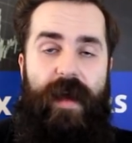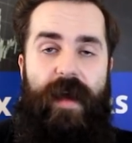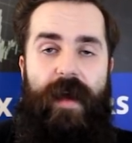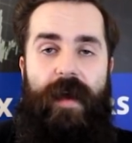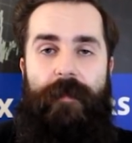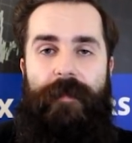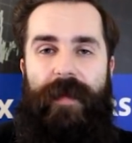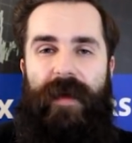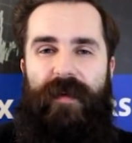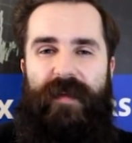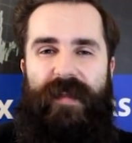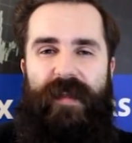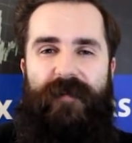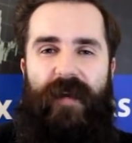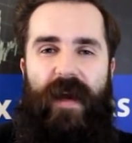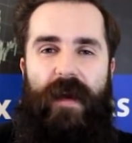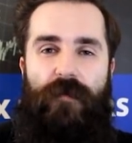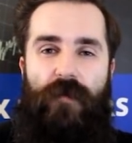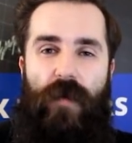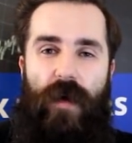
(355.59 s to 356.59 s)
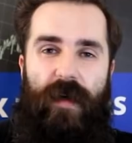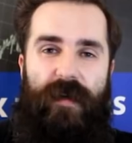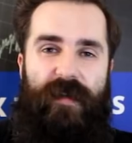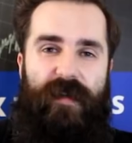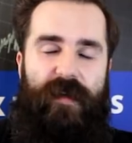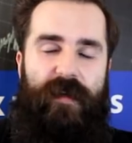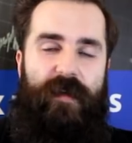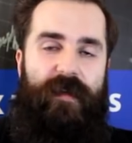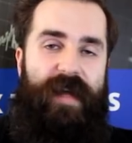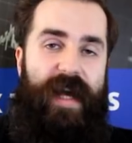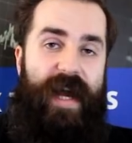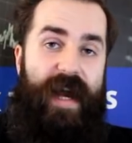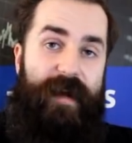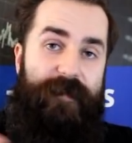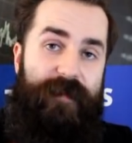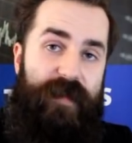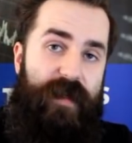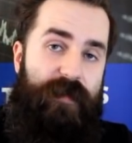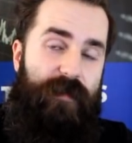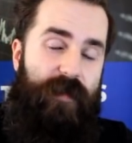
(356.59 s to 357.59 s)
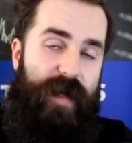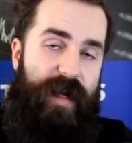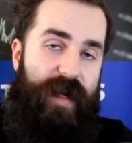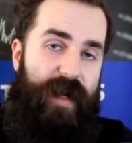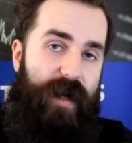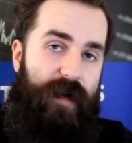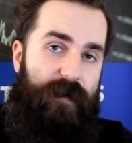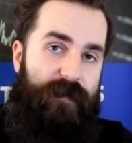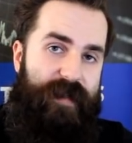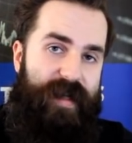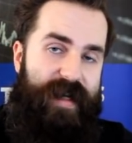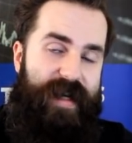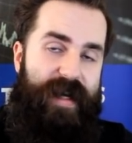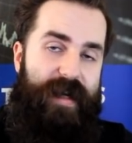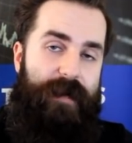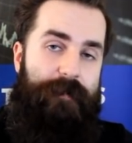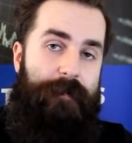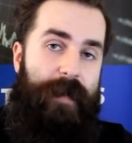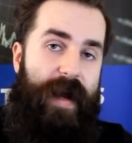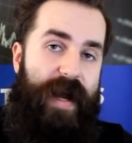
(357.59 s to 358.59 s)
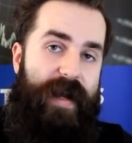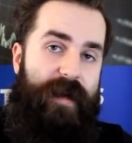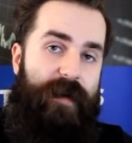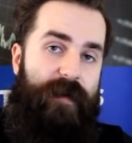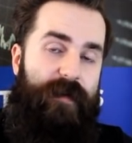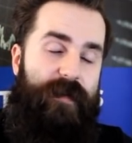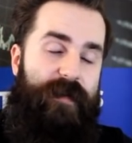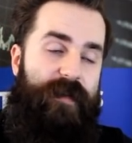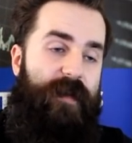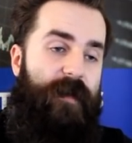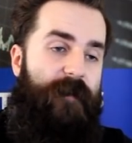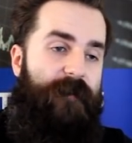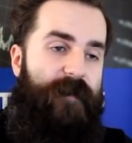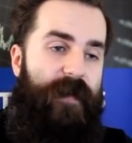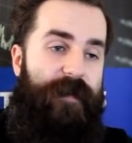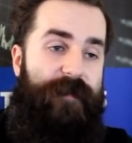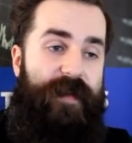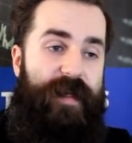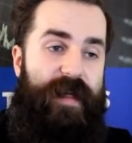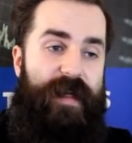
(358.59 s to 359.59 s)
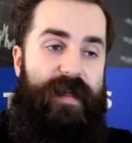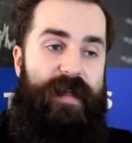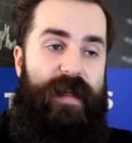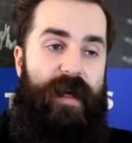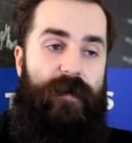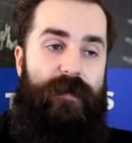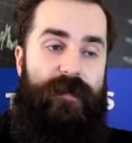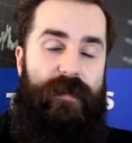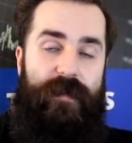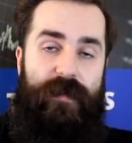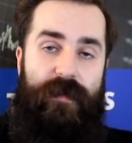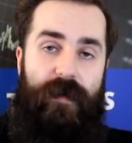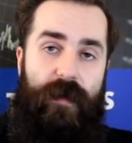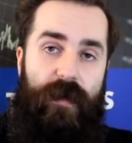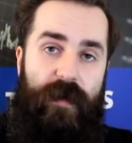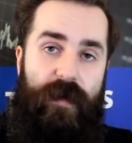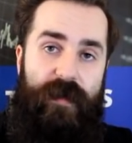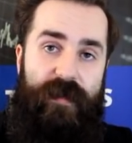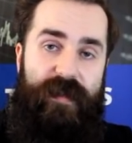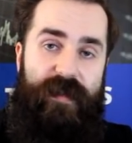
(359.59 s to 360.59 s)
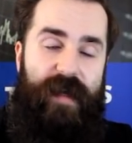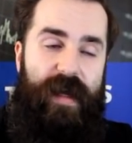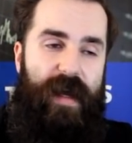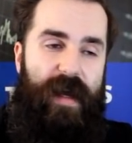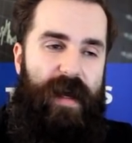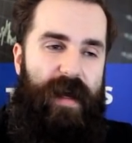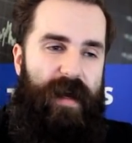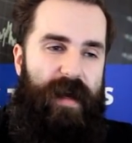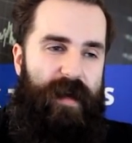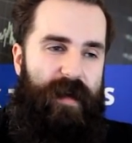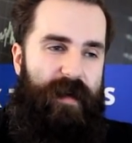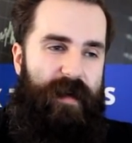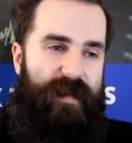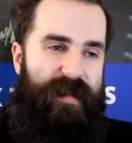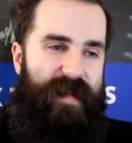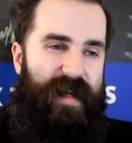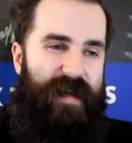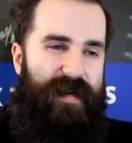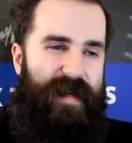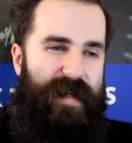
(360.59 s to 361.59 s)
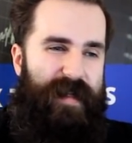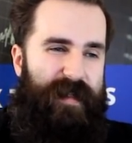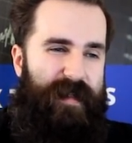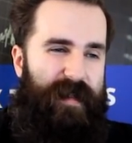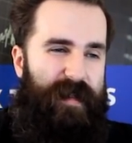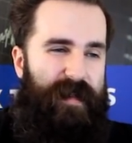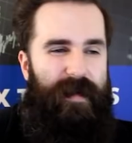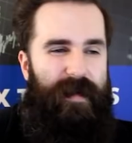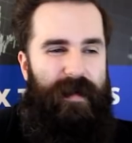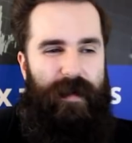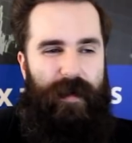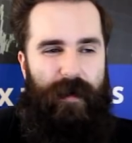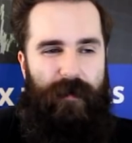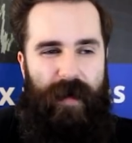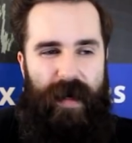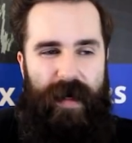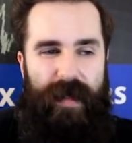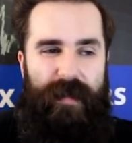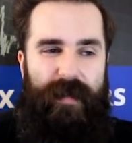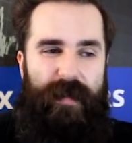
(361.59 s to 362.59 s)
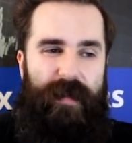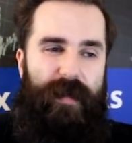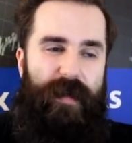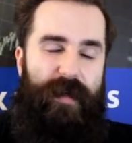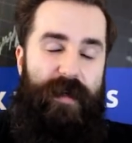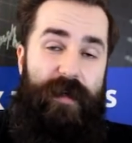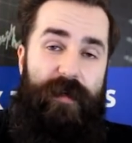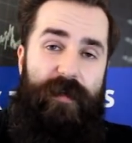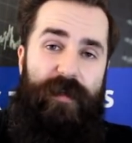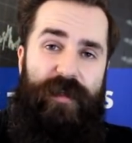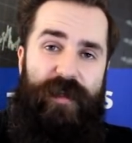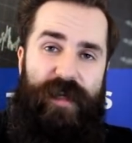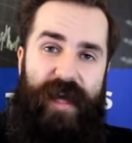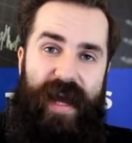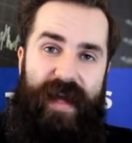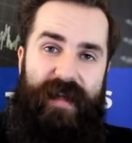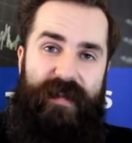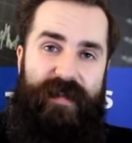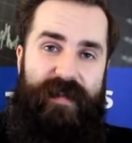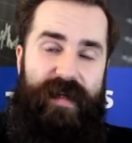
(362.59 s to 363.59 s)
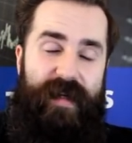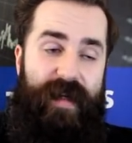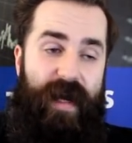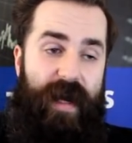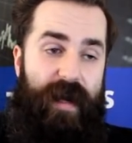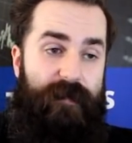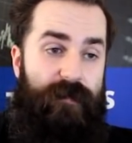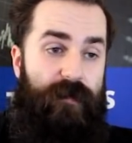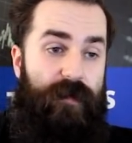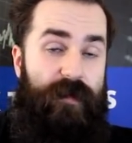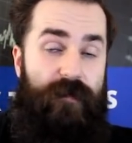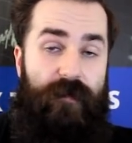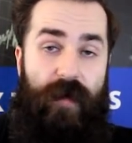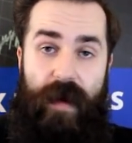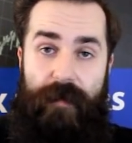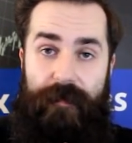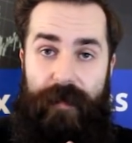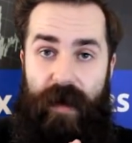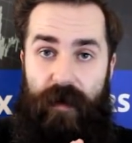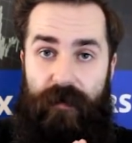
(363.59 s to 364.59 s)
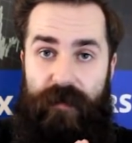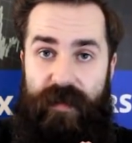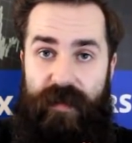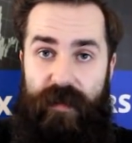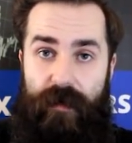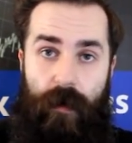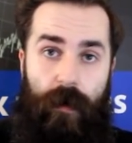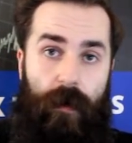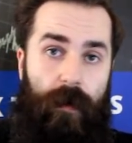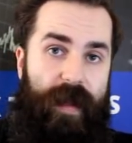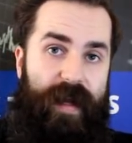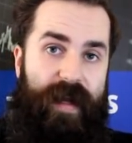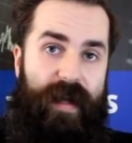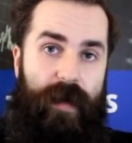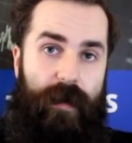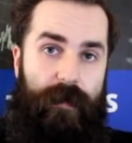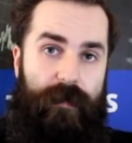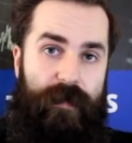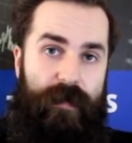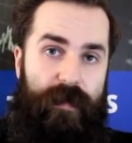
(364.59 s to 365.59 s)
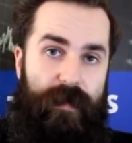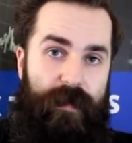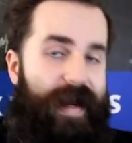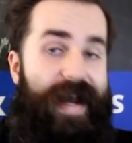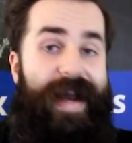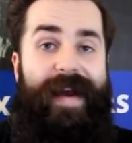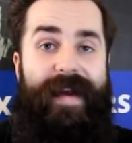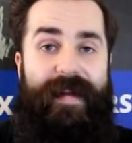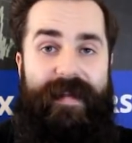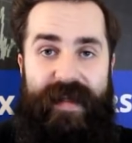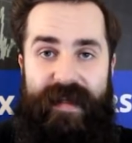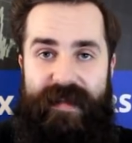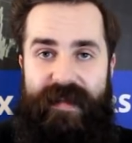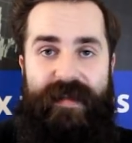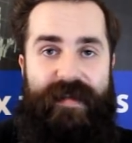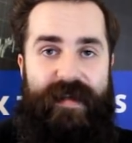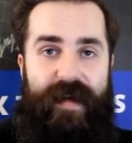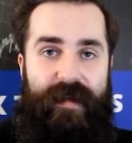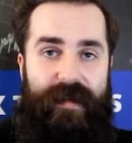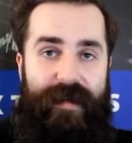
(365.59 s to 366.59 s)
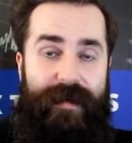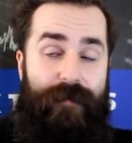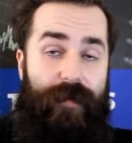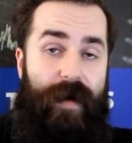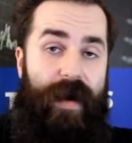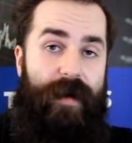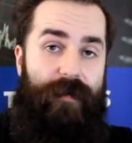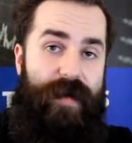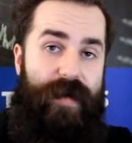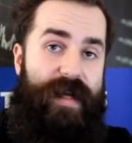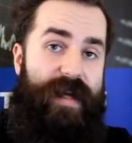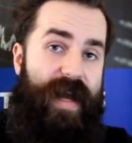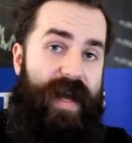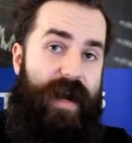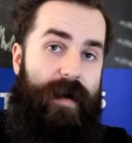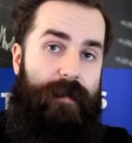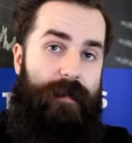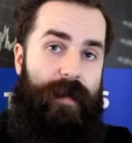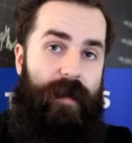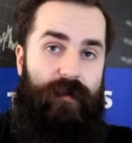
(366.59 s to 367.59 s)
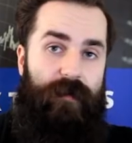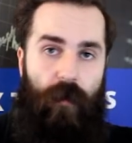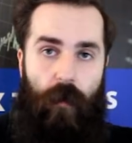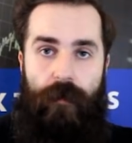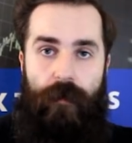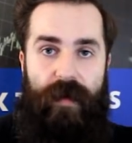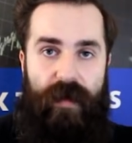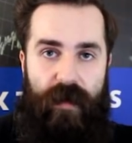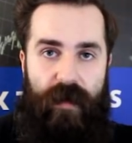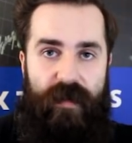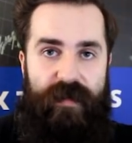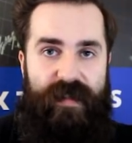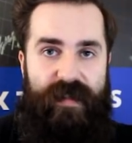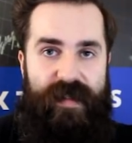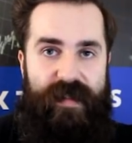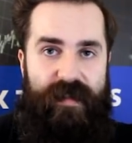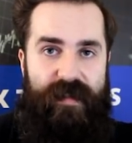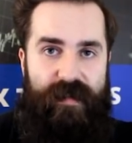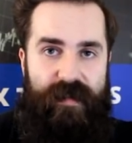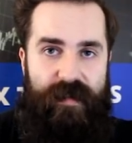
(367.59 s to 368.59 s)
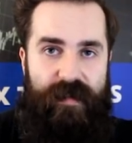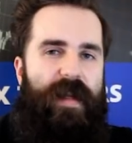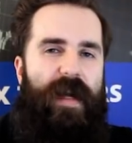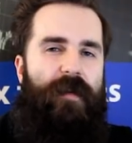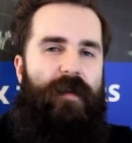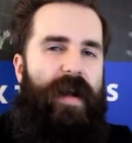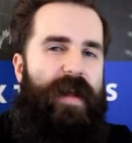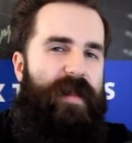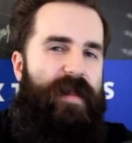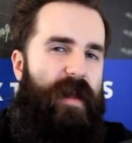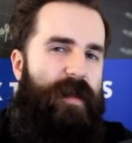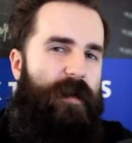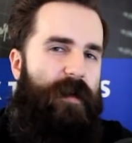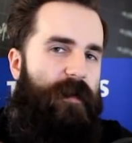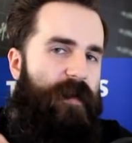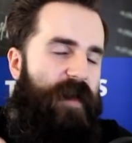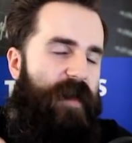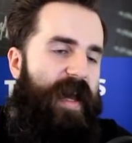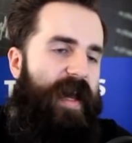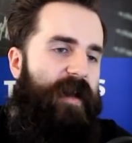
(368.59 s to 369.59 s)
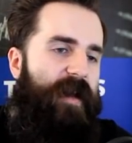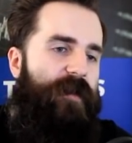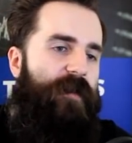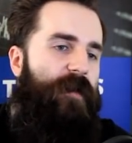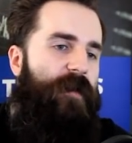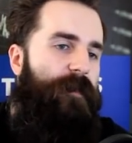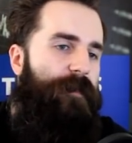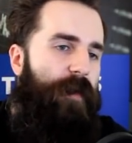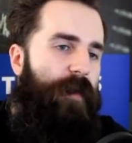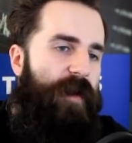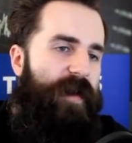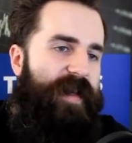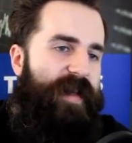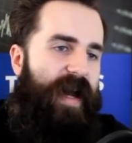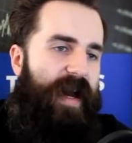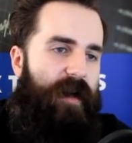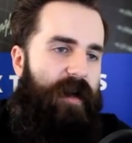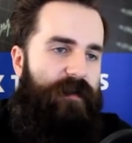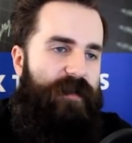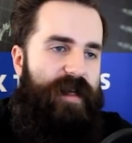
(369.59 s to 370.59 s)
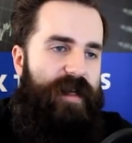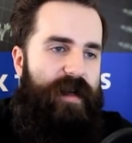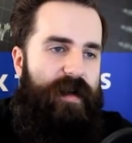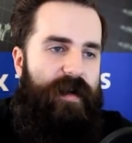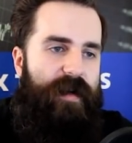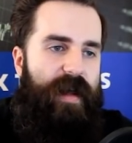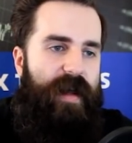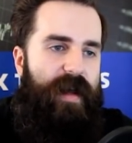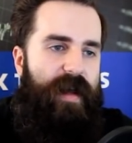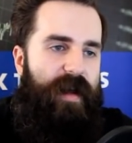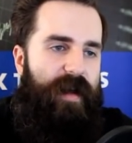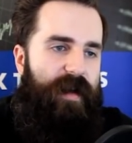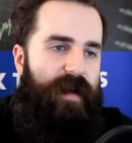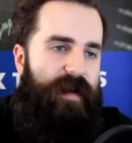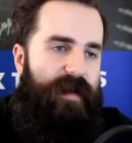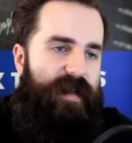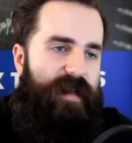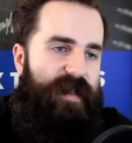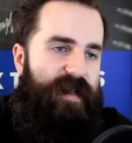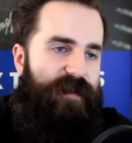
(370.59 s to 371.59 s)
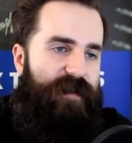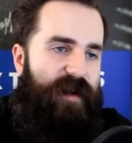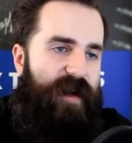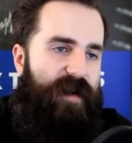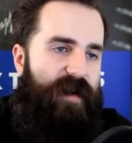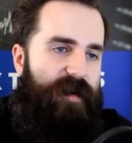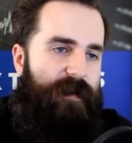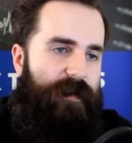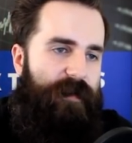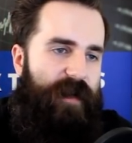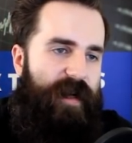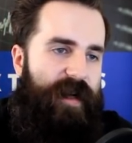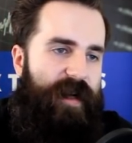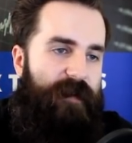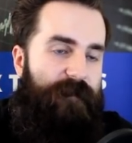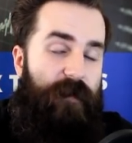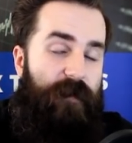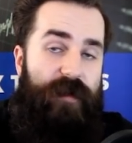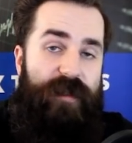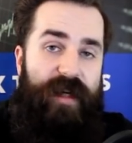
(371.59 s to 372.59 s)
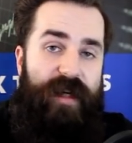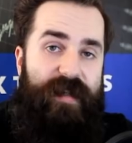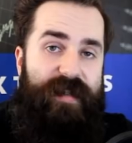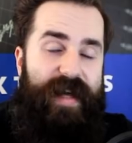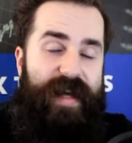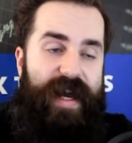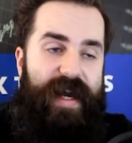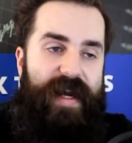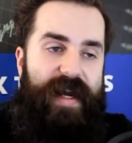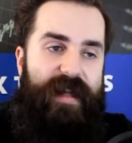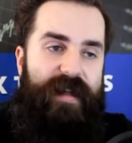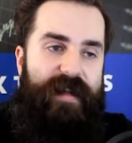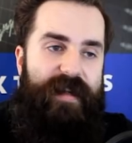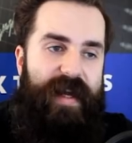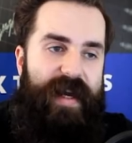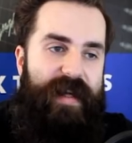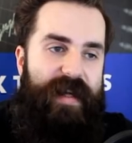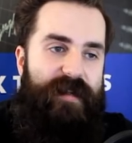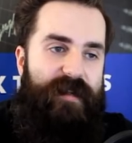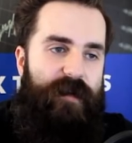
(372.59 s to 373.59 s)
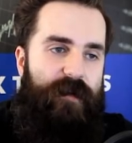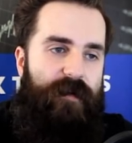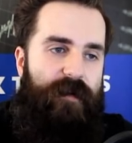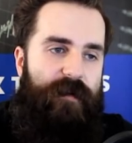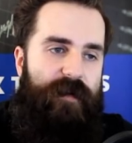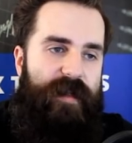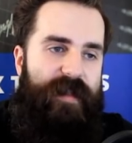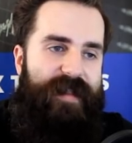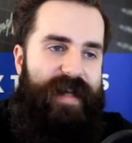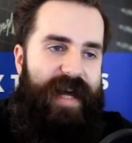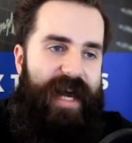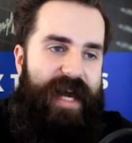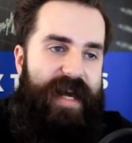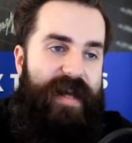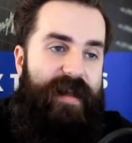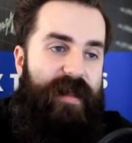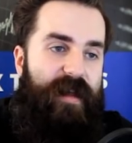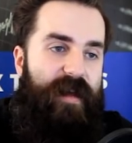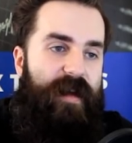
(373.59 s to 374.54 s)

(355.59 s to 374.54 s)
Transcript: because if I was on FTMO account in minus $50,000, there is quite huge chance that I would wipe out the whole account. And that's exactly why we care about open losses. Now, another thing to point out here, this trader traded for just 8 days, so on his 8th